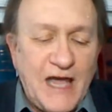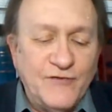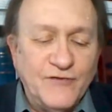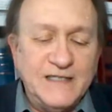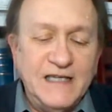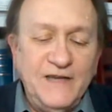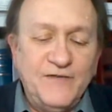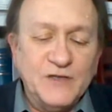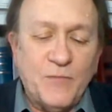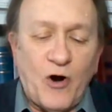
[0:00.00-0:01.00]
and receive
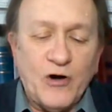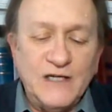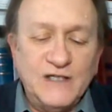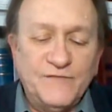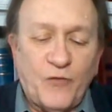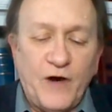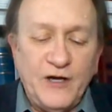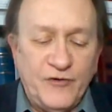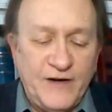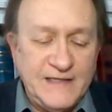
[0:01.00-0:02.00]
his mark in his
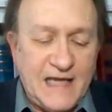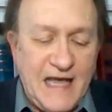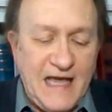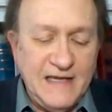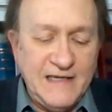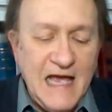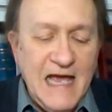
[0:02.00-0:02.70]
forehead or in his hand,